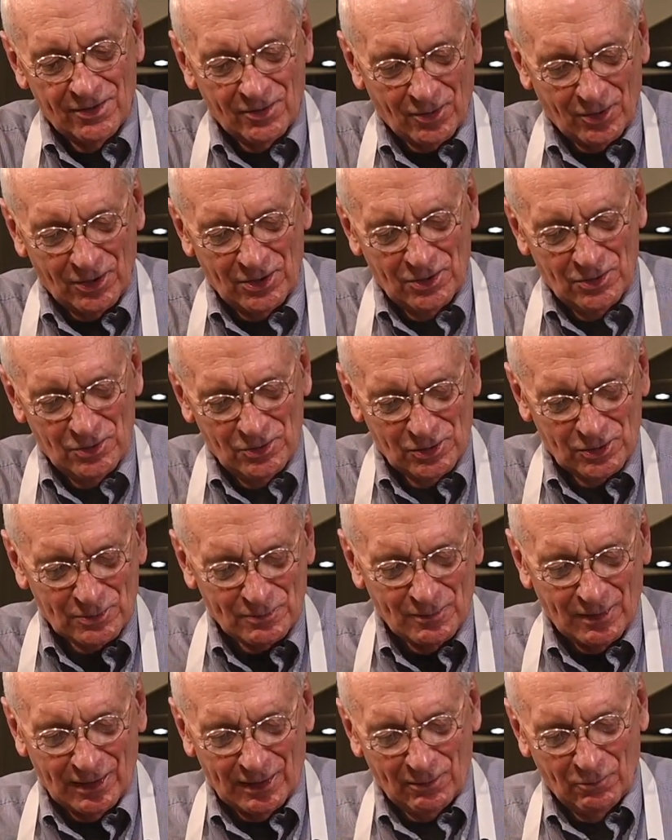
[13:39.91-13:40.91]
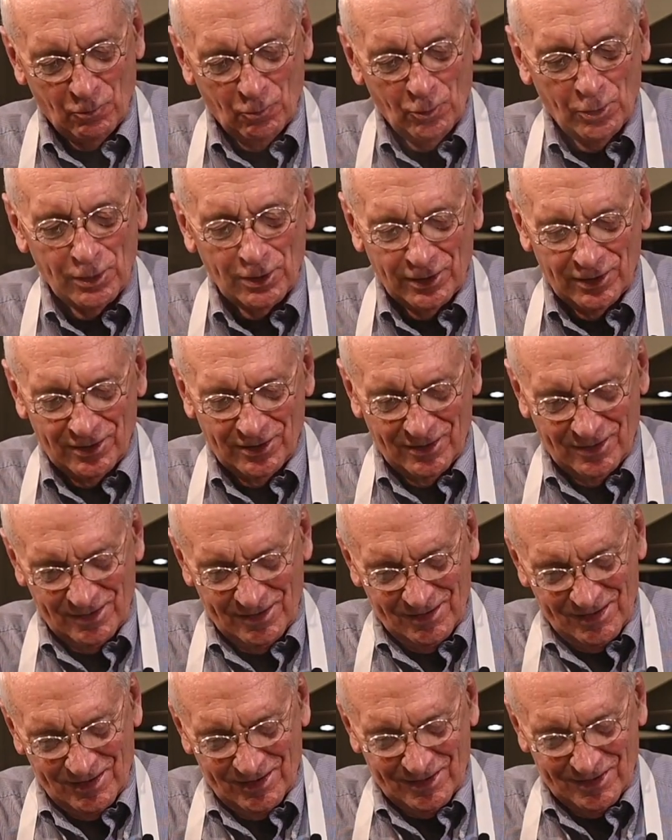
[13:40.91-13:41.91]
or use my wooden
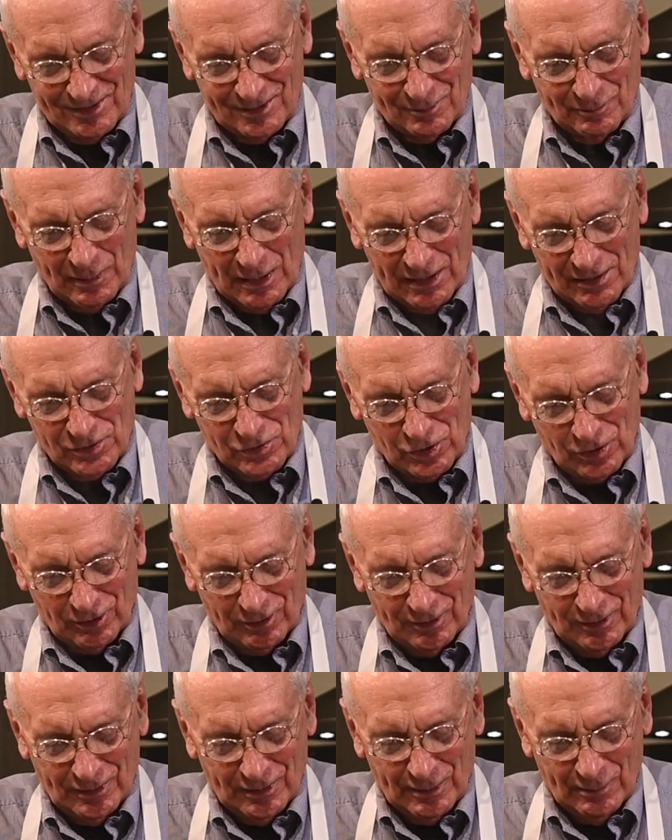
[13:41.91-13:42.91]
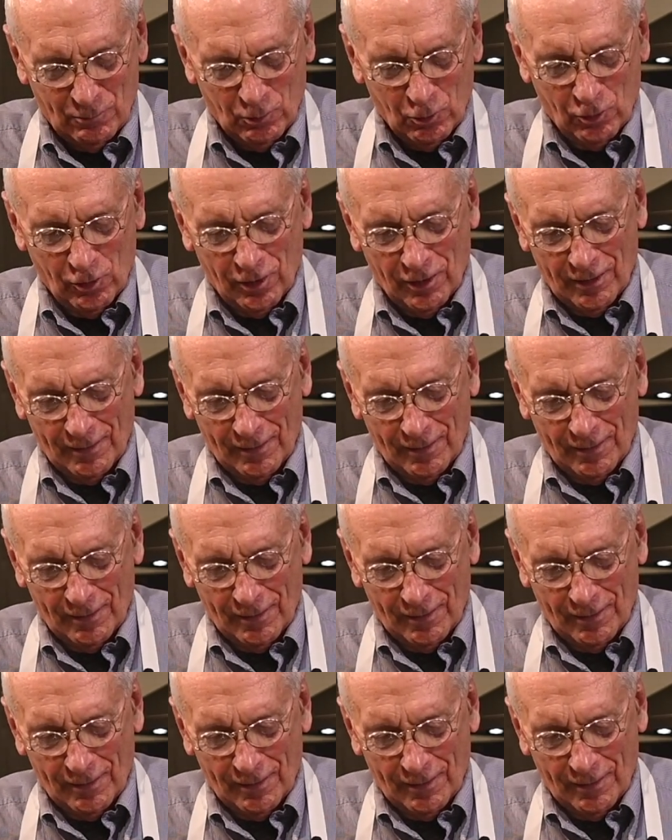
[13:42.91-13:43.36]
spatula anymore.